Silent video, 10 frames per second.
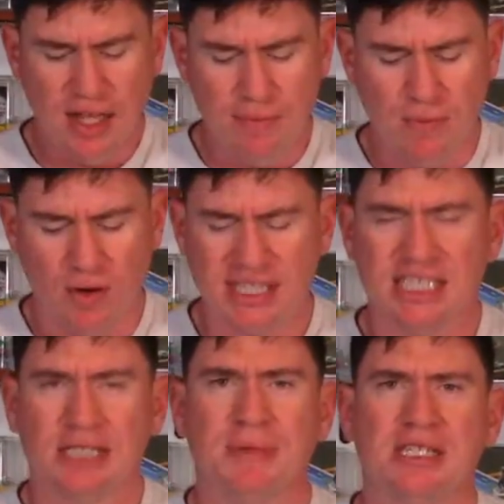The
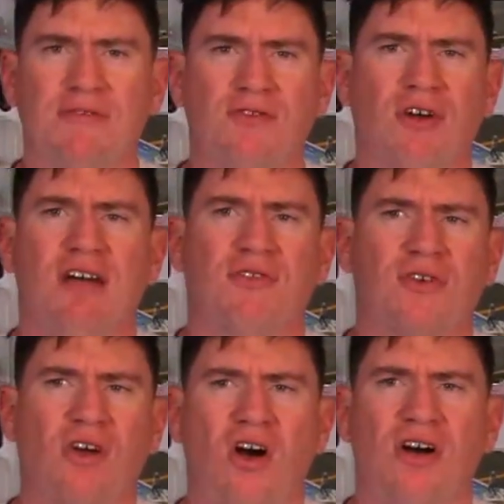most expensive
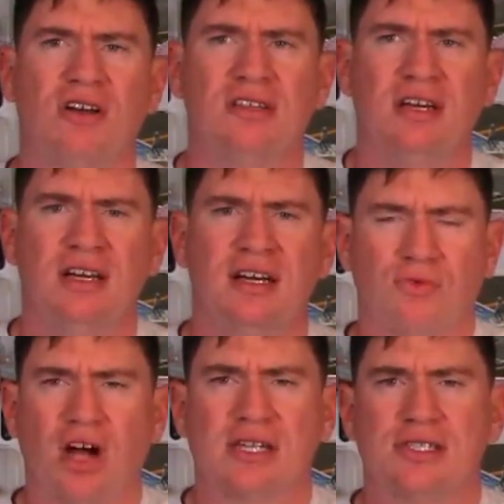driver on
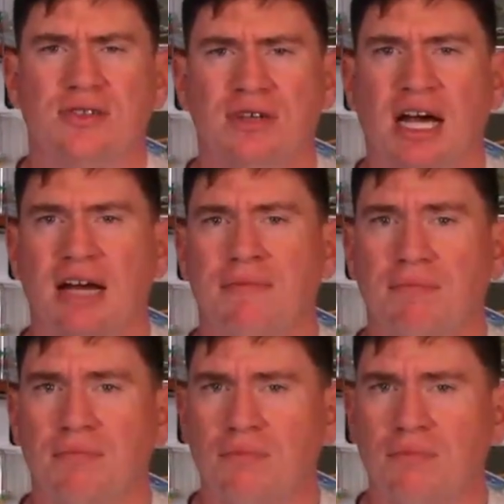the roster, and I